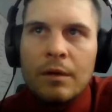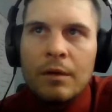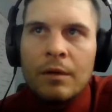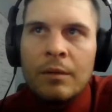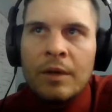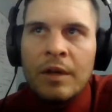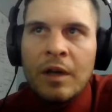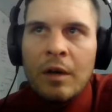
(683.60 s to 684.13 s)

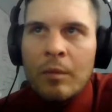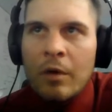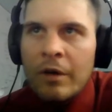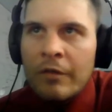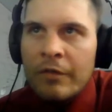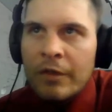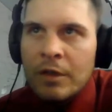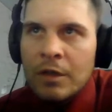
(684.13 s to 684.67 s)
come off the
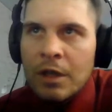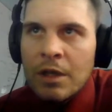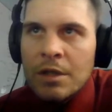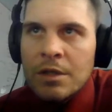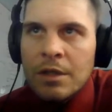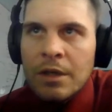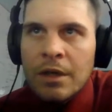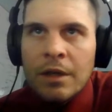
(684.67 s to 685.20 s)
truss
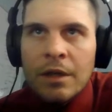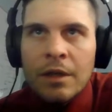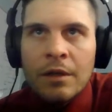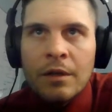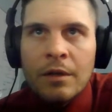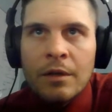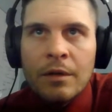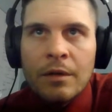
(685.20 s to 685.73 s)
right
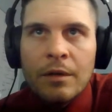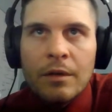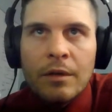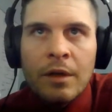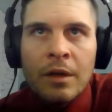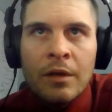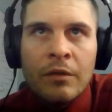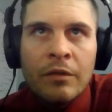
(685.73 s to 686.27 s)
here
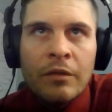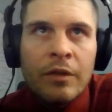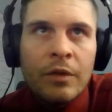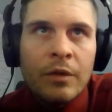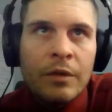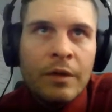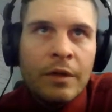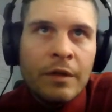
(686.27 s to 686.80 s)
and filled
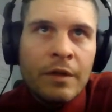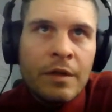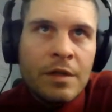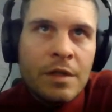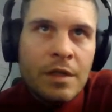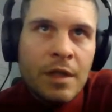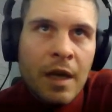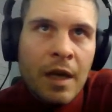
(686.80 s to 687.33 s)
in this
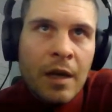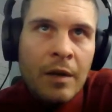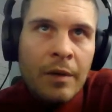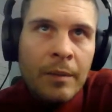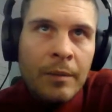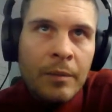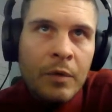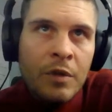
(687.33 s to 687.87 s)
gap.
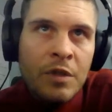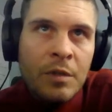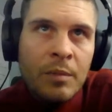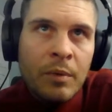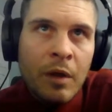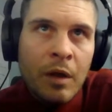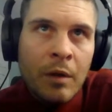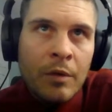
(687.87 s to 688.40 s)
Once you
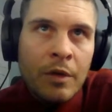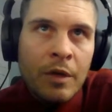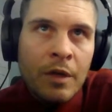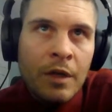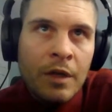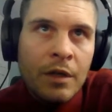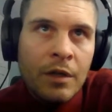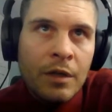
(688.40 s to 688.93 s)
plywood it in,
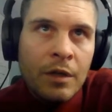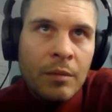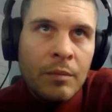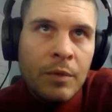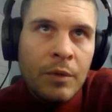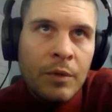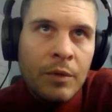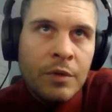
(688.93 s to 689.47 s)
you can
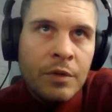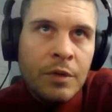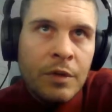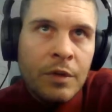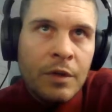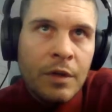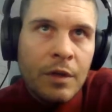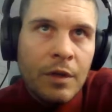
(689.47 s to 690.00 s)
build your
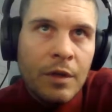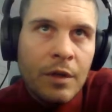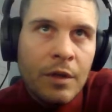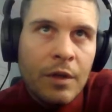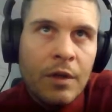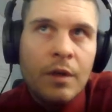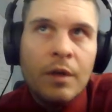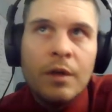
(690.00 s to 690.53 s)

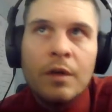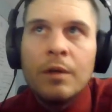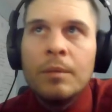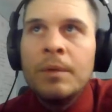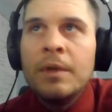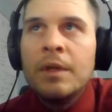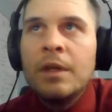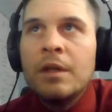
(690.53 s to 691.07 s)

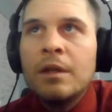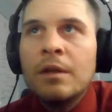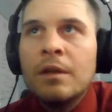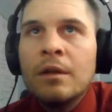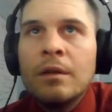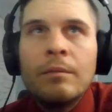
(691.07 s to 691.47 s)
peak there.